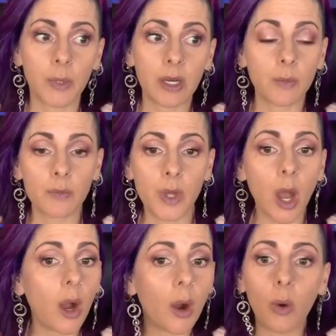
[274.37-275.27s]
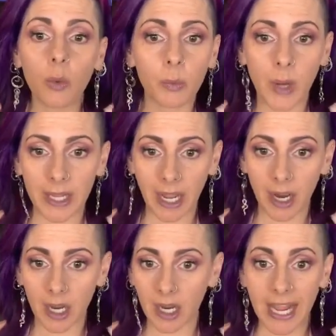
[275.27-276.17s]
we don't know what
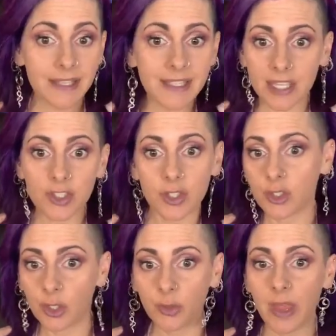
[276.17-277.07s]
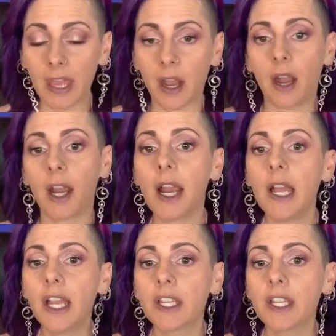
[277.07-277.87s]
our ancestors or who they are.